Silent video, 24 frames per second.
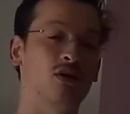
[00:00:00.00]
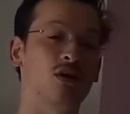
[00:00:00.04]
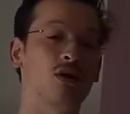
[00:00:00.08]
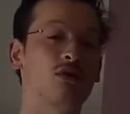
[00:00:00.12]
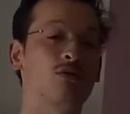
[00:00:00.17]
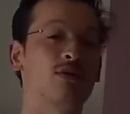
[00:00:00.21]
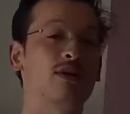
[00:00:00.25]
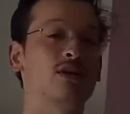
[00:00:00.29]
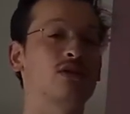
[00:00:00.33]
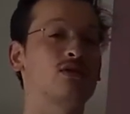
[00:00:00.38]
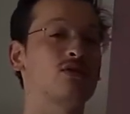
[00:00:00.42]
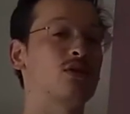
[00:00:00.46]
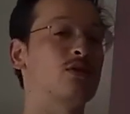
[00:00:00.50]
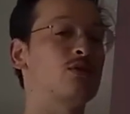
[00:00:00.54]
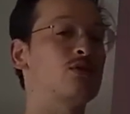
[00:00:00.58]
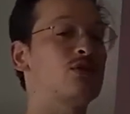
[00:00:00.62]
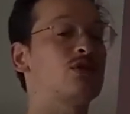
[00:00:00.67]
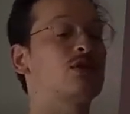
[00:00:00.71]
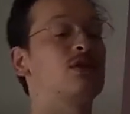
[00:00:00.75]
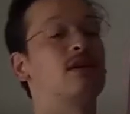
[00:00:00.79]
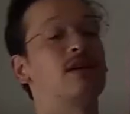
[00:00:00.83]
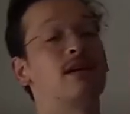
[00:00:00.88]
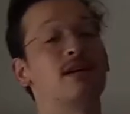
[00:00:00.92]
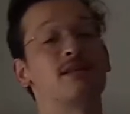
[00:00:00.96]
going
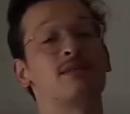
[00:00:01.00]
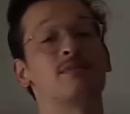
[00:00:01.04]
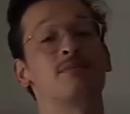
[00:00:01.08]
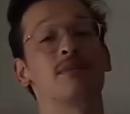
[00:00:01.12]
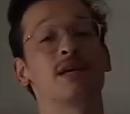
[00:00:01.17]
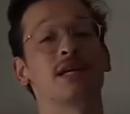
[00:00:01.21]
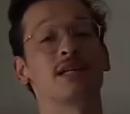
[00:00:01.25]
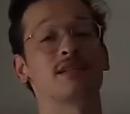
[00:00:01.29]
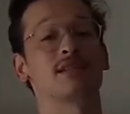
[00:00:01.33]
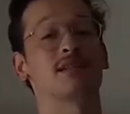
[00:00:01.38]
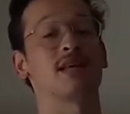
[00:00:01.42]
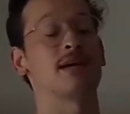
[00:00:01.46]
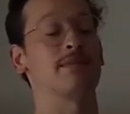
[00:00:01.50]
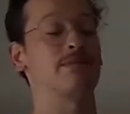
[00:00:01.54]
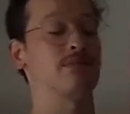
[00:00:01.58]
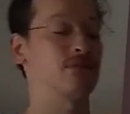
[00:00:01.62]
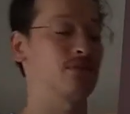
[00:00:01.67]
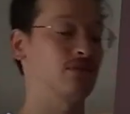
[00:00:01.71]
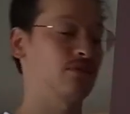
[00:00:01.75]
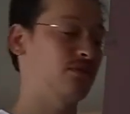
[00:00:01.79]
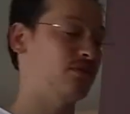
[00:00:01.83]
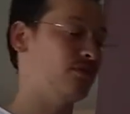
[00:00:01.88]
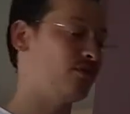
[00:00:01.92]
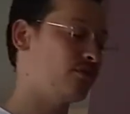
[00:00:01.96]
social is a big step
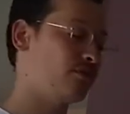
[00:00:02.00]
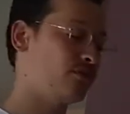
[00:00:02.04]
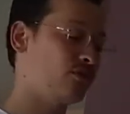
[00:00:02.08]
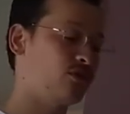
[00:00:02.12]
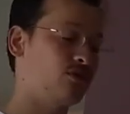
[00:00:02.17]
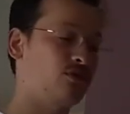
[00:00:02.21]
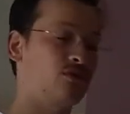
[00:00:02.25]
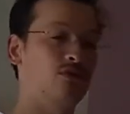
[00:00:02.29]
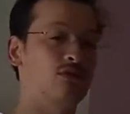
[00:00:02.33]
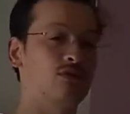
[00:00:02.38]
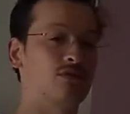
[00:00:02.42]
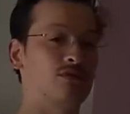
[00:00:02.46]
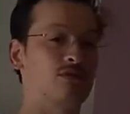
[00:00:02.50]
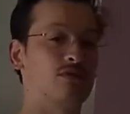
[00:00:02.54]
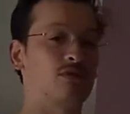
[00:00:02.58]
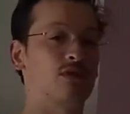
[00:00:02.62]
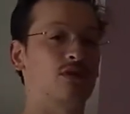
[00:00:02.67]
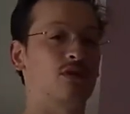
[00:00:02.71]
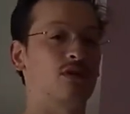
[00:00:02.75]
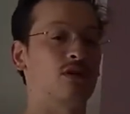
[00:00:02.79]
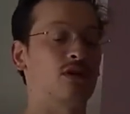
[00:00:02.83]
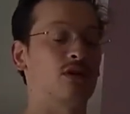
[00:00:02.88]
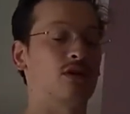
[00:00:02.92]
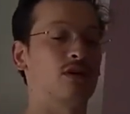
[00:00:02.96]

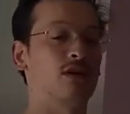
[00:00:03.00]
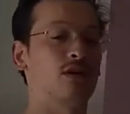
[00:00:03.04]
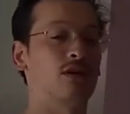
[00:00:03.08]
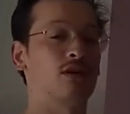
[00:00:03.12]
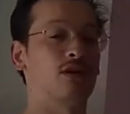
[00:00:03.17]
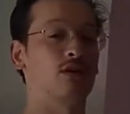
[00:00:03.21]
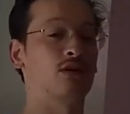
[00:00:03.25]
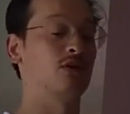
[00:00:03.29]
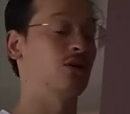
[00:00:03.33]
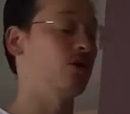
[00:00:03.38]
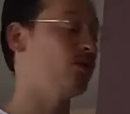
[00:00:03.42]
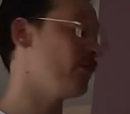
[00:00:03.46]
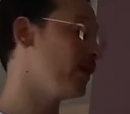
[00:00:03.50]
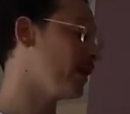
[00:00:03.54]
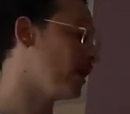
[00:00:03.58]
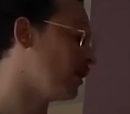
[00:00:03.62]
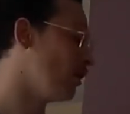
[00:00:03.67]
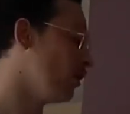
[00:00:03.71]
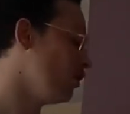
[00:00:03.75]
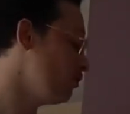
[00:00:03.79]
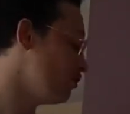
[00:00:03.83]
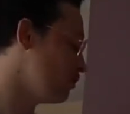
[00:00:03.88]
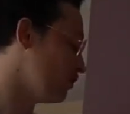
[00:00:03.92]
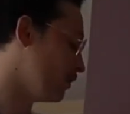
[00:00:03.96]
for going
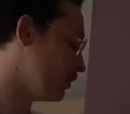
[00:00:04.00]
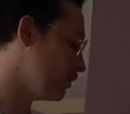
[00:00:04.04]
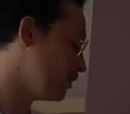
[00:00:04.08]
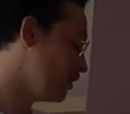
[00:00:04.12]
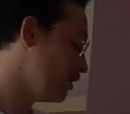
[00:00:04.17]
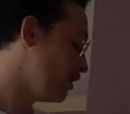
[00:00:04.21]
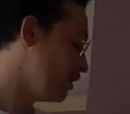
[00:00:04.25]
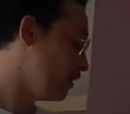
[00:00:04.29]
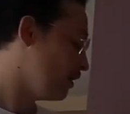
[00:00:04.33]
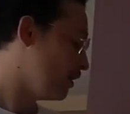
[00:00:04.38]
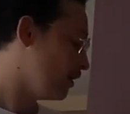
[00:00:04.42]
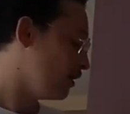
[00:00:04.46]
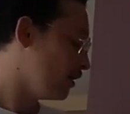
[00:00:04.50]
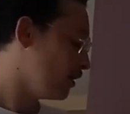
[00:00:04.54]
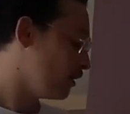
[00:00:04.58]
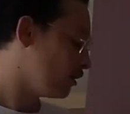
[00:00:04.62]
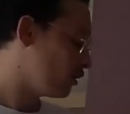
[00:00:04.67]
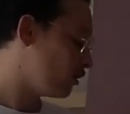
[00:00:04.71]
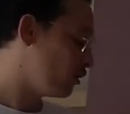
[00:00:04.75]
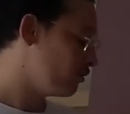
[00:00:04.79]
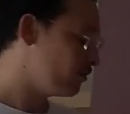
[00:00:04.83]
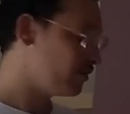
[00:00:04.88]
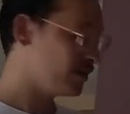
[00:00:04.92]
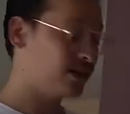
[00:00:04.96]
global.
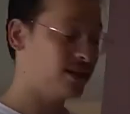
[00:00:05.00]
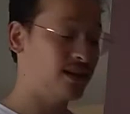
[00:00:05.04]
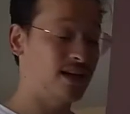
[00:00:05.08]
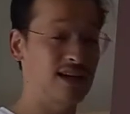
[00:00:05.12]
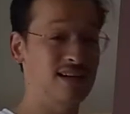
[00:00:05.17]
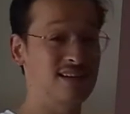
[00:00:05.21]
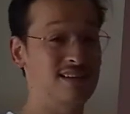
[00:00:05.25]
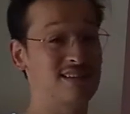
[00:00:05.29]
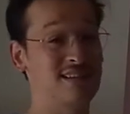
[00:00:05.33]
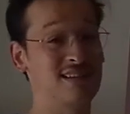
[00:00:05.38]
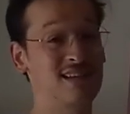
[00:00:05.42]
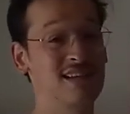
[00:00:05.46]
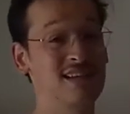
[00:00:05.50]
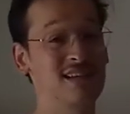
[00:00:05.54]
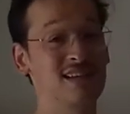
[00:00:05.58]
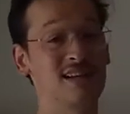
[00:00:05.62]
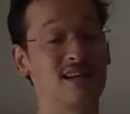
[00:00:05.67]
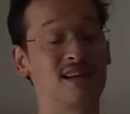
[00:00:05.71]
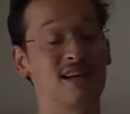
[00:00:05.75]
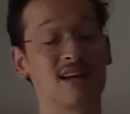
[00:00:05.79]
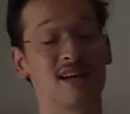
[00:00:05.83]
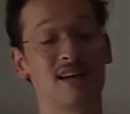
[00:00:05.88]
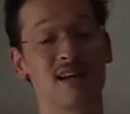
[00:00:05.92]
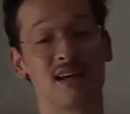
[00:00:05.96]

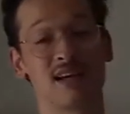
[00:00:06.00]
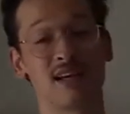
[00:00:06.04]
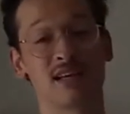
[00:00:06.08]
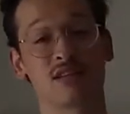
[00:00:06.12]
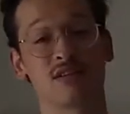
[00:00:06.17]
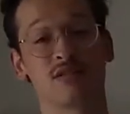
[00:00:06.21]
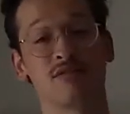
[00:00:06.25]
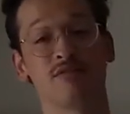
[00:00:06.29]
COVID-19 is